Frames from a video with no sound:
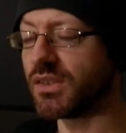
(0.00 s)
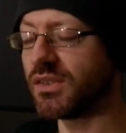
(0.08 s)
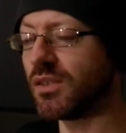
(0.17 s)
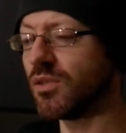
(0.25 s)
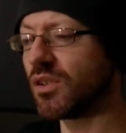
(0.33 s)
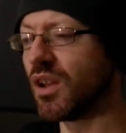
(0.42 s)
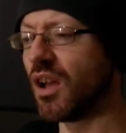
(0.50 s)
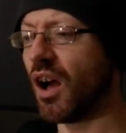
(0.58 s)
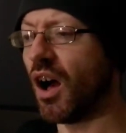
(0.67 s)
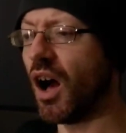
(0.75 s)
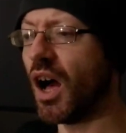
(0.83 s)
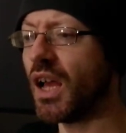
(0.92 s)
She said, look,
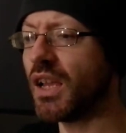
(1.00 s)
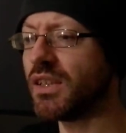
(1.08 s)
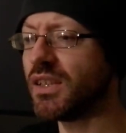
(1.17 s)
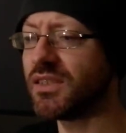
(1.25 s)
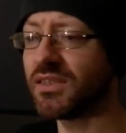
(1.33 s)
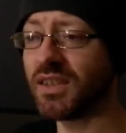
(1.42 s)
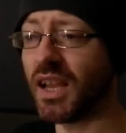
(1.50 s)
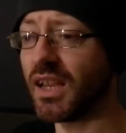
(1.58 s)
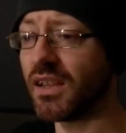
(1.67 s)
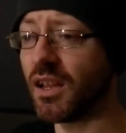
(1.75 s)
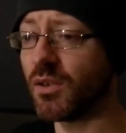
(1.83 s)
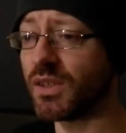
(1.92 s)
I need to stay
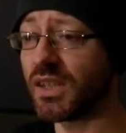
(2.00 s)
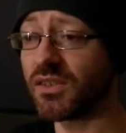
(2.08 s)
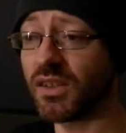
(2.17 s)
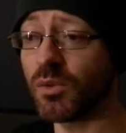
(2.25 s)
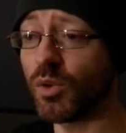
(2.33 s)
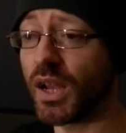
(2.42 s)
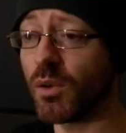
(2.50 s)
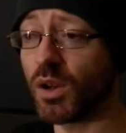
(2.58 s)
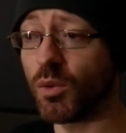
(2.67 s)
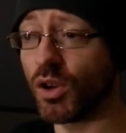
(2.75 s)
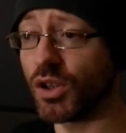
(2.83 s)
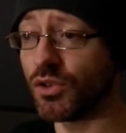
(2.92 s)
in lower decks till I work out what I
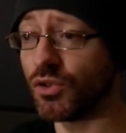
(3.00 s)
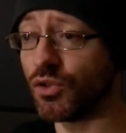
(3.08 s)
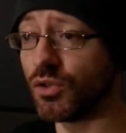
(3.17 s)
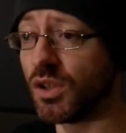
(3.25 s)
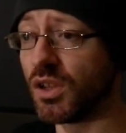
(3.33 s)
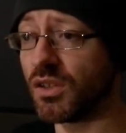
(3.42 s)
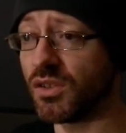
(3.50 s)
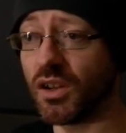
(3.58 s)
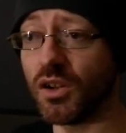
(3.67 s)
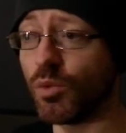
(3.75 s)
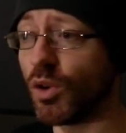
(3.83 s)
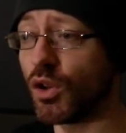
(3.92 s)
want to do because I
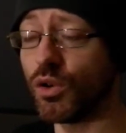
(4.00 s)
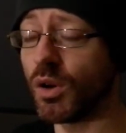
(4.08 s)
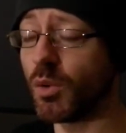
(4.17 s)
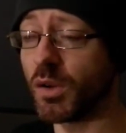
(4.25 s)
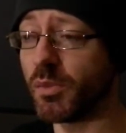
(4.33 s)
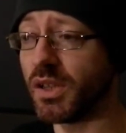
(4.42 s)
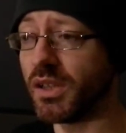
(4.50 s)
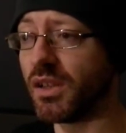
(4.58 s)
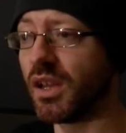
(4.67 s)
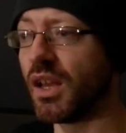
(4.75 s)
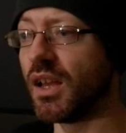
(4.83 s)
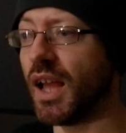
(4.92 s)
don't know what who I want to be.
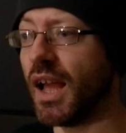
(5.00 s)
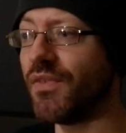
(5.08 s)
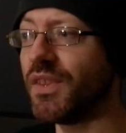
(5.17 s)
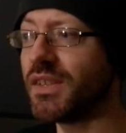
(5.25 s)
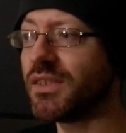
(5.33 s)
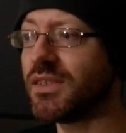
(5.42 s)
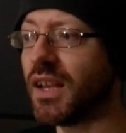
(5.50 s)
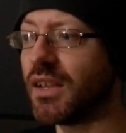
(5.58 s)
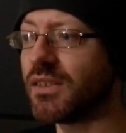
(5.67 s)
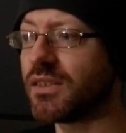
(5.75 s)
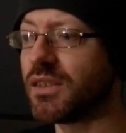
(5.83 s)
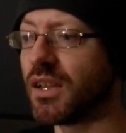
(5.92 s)
And this
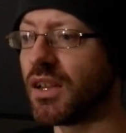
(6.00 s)
does